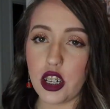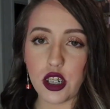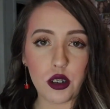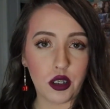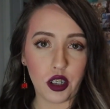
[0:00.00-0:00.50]

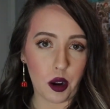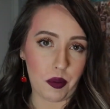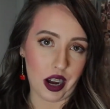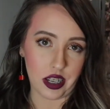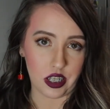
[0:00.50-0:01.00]
just couldn't go
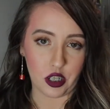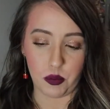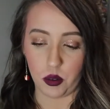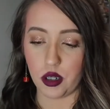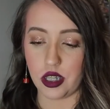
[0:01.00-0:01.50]
past these
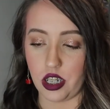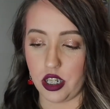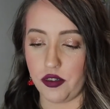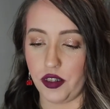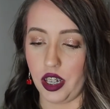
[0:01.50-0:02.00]
books. I
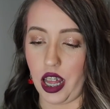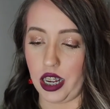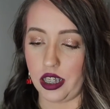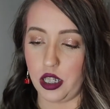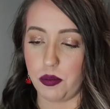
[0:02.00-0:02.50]
just feel
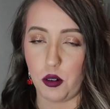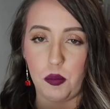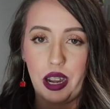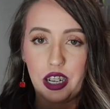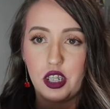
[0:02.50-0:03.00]
like these brought
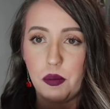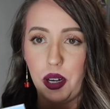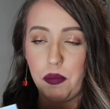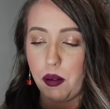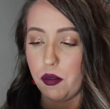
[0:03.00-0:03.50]
back so
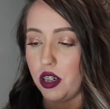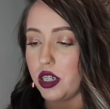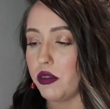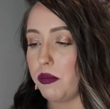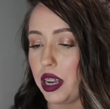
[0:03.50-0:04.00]
many
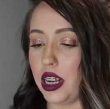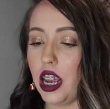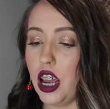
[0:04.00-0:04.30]
memories for me.